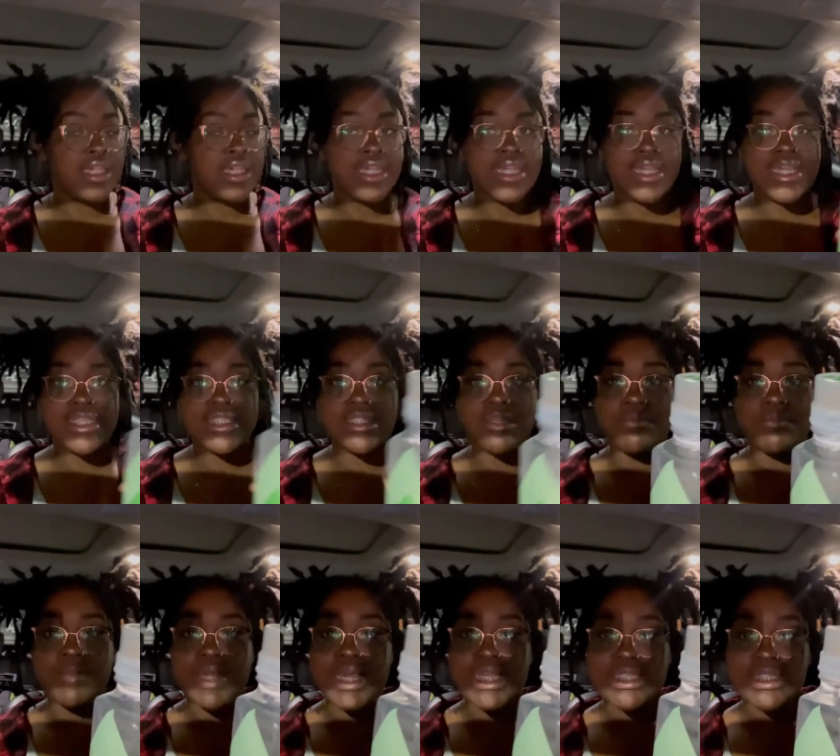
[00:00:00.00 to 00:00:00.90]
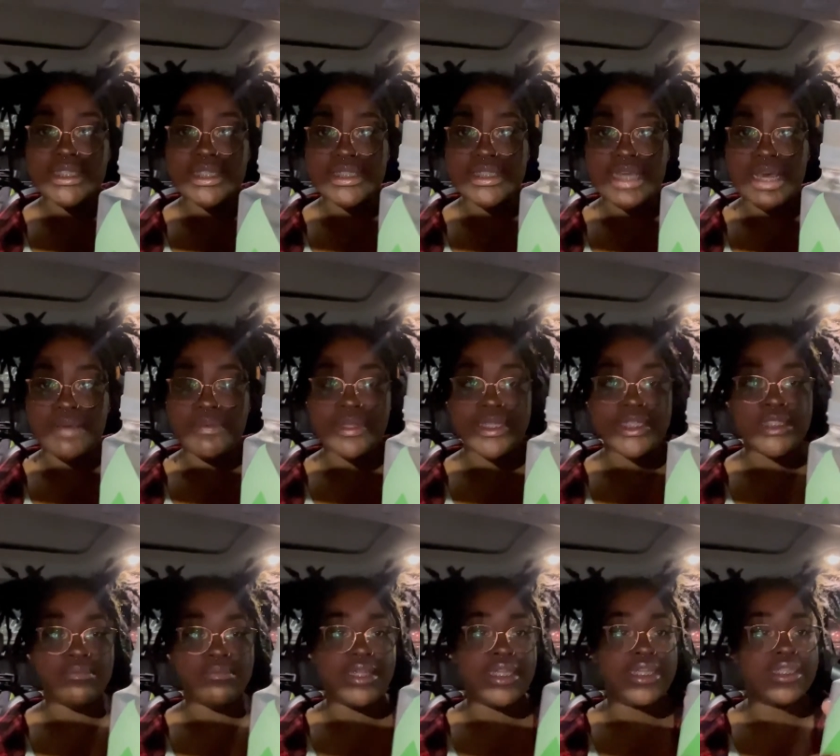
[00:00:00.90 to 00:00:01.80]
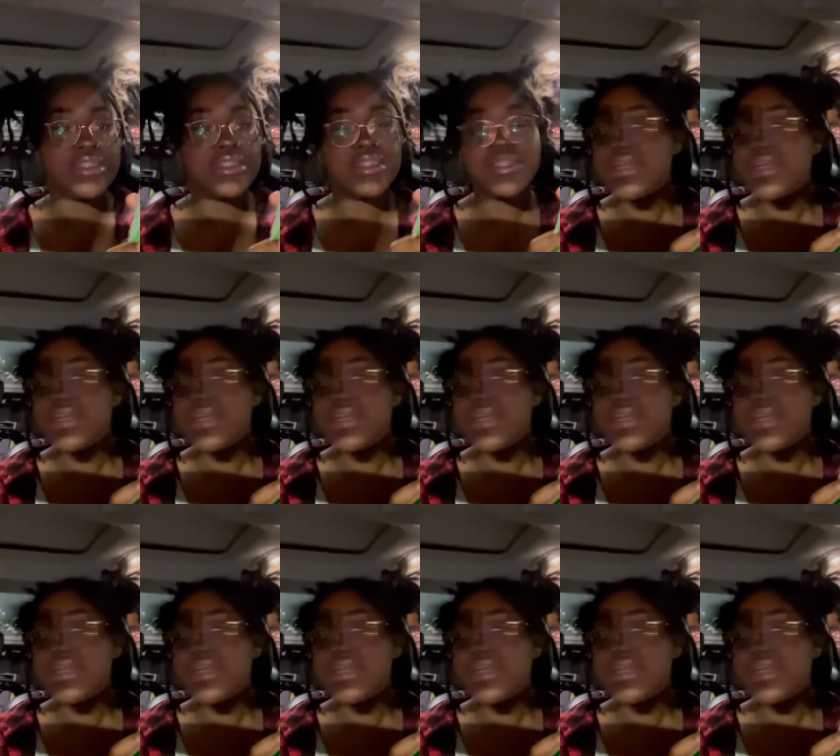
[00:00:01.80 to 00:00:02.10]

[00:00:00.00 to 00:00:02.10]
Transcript: It's a mess in the top of this mess.